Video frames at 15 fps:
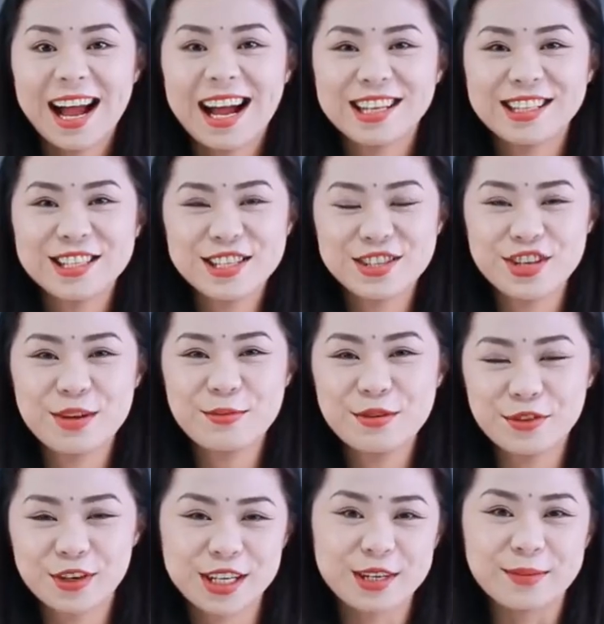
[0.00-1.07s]
Hi, this is
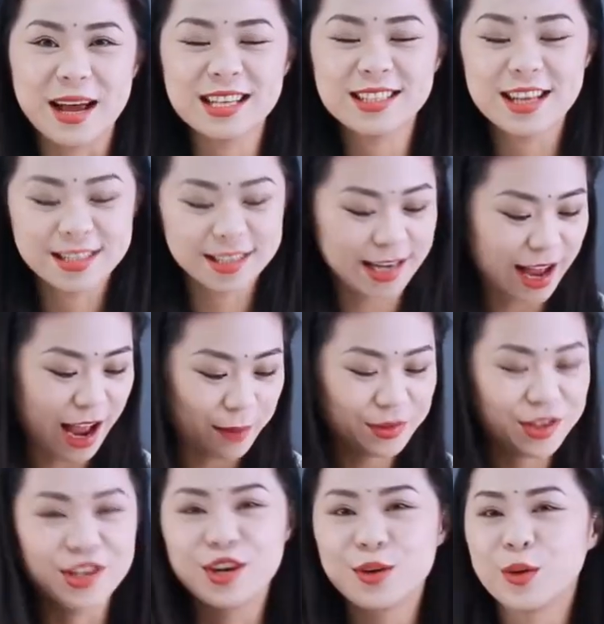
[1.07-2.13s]
Jamie for GearBest. Today
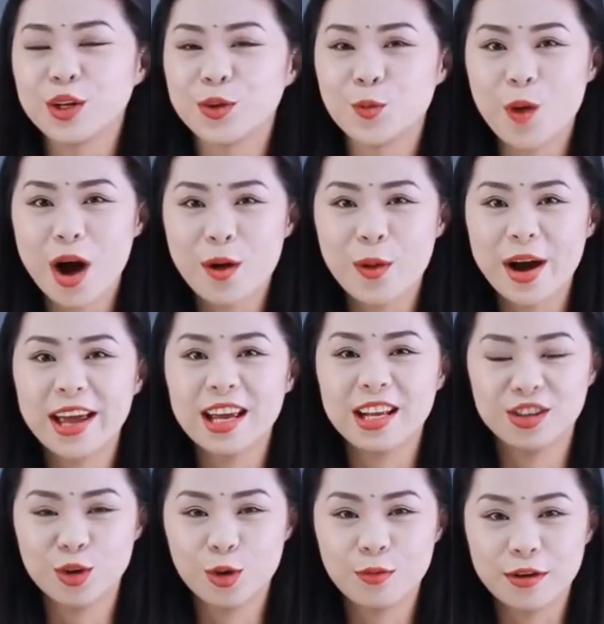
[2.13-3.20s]
I'm here with
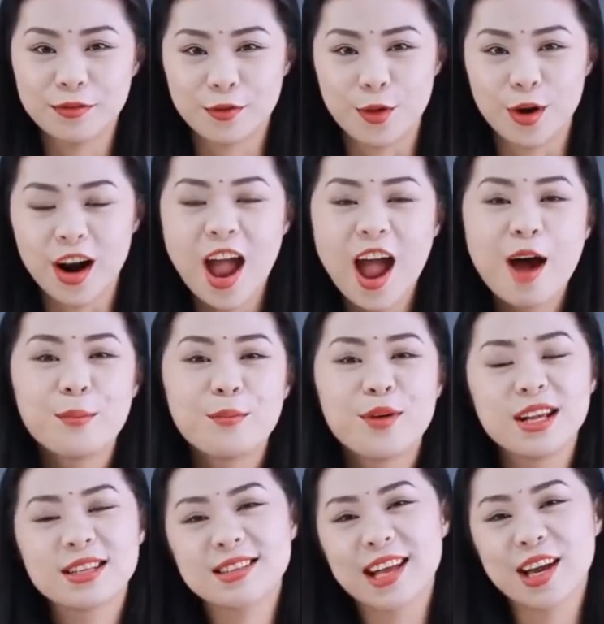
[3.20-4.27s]
Huawei Nova 4.
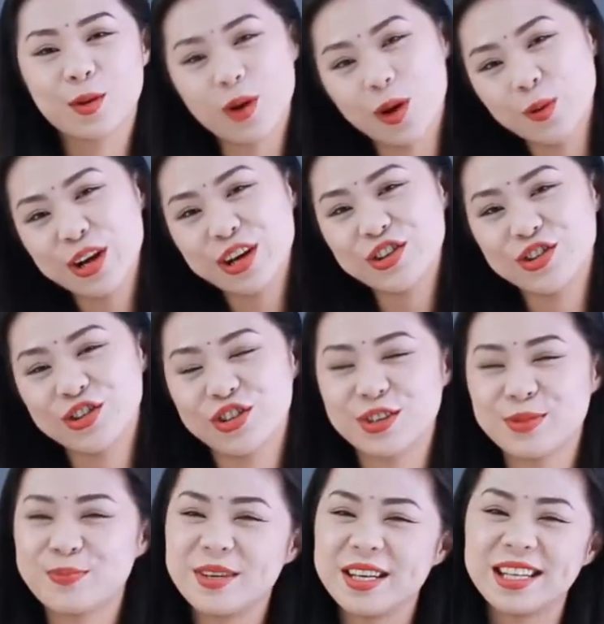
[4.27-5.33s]
Brands like Huawei
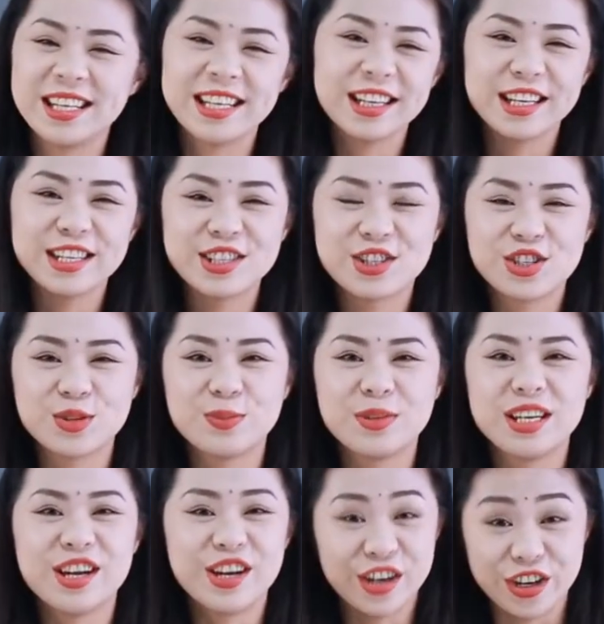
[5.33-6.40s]
should be needless to
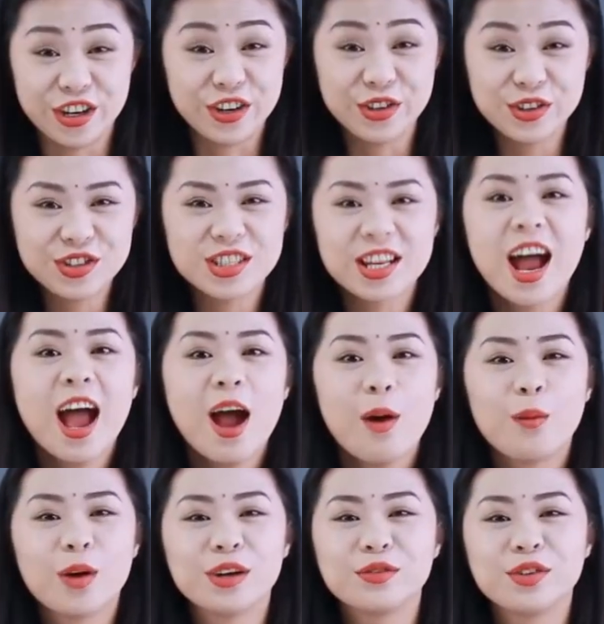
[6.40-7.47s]
be introduced.
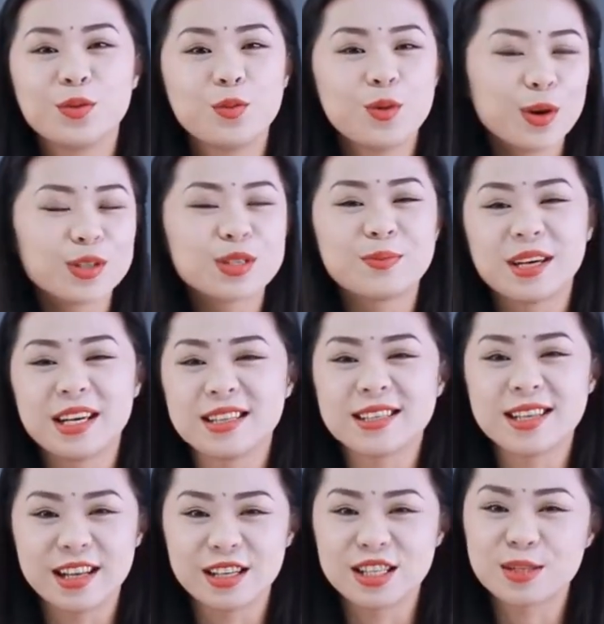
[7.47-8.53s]
One of the world's
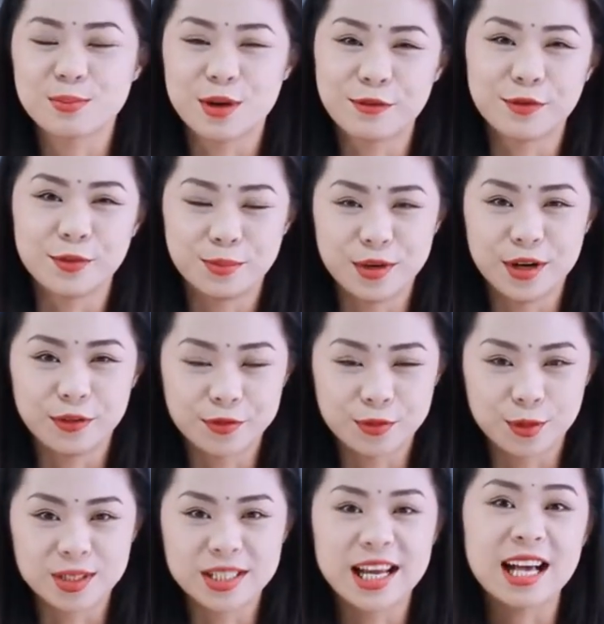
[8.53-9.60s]
biggest selling smartphone brand, of
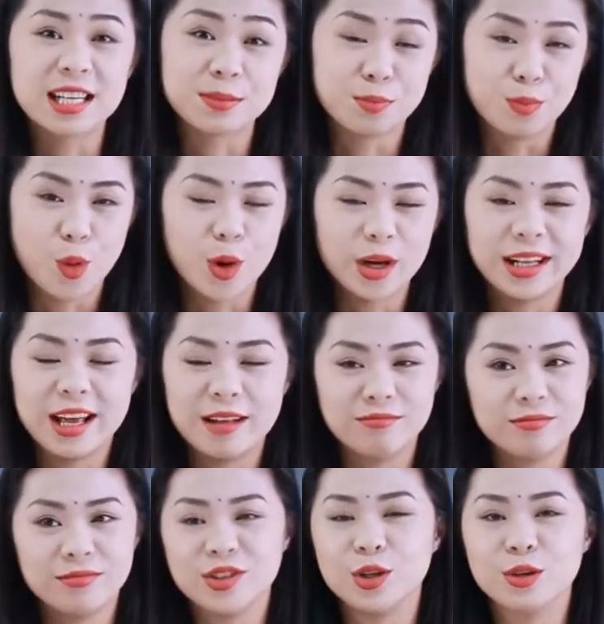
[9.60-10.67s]
course. It has more than,
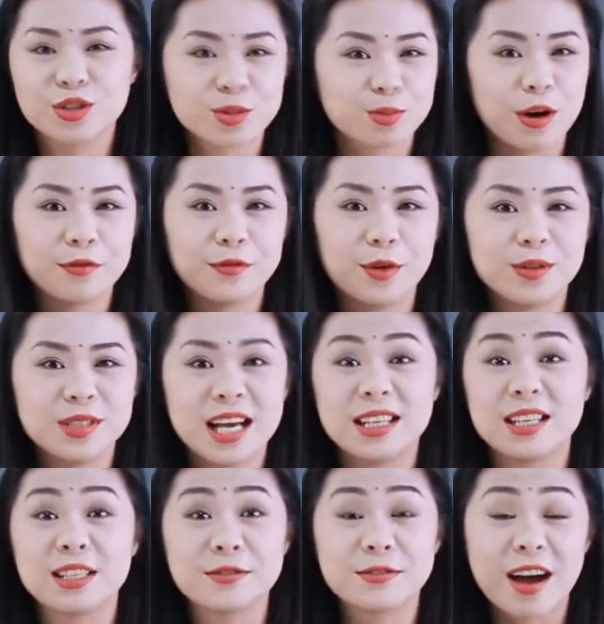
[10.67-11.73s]
smartphones. It
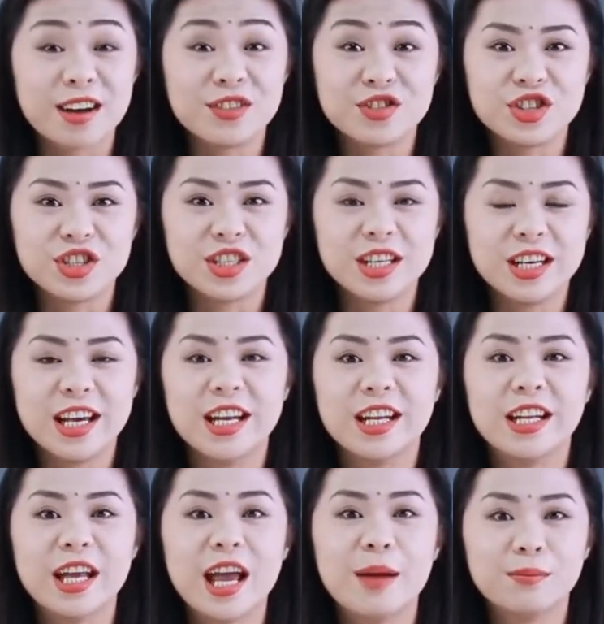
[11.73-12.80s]
has its 5G in
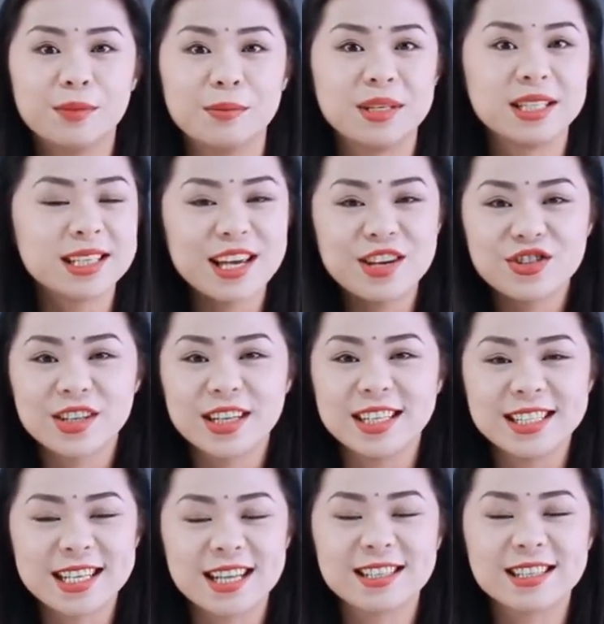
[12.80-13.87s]
implementation,
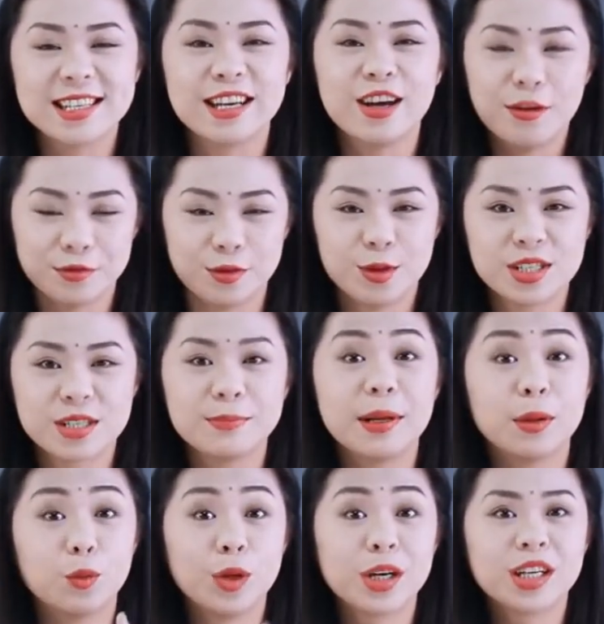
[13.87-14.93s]
in testing, of course,
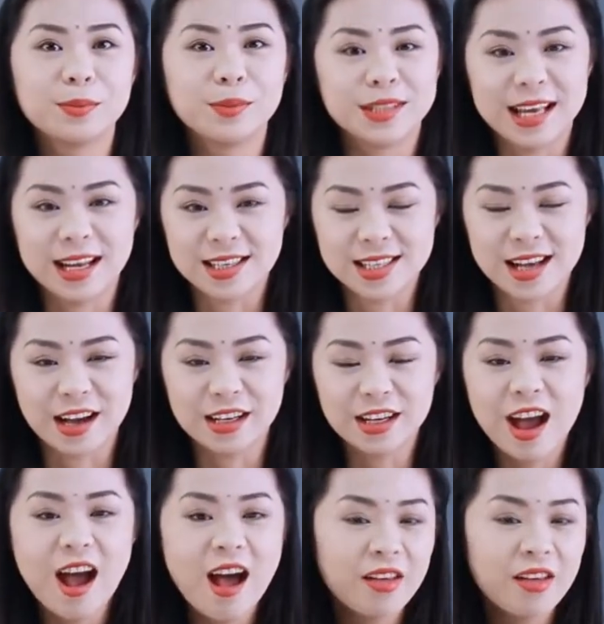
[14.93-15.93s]
but we're gonna put that aside.